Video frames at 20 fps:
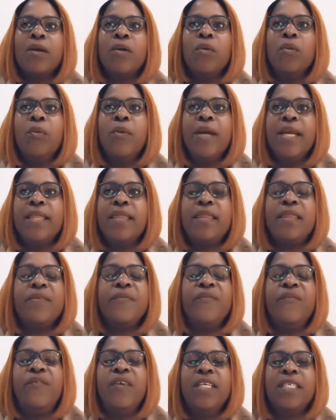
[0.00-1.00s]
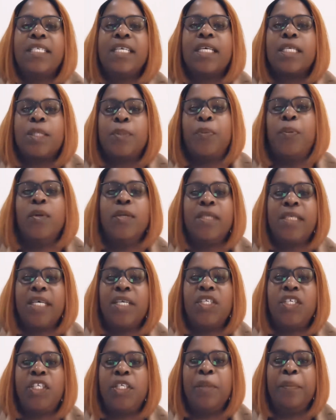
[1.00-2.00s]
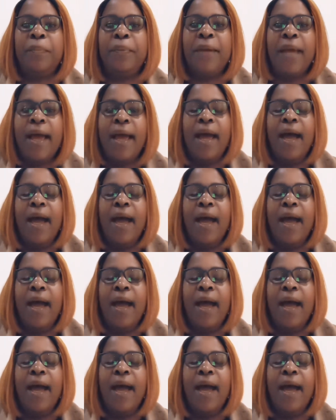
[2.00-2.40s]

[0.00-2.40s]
with visa sponsorship.